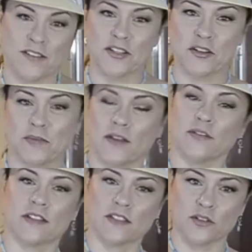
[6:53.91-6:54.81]
to have dinner with my
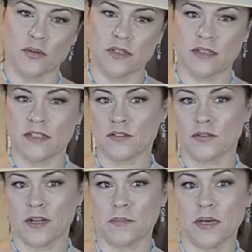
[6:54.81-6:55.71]
friend Stuart and his
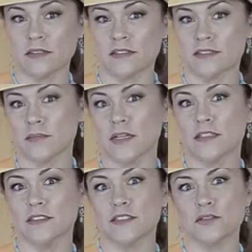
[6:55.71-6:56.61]
friend Puddles, and
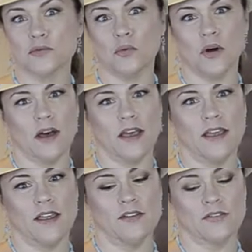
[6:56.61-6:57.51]
Puddles'
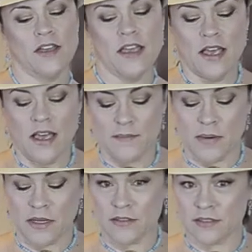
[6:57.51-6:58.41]
wife.
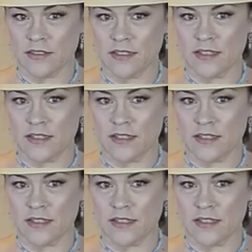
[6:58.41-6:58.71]
Puddles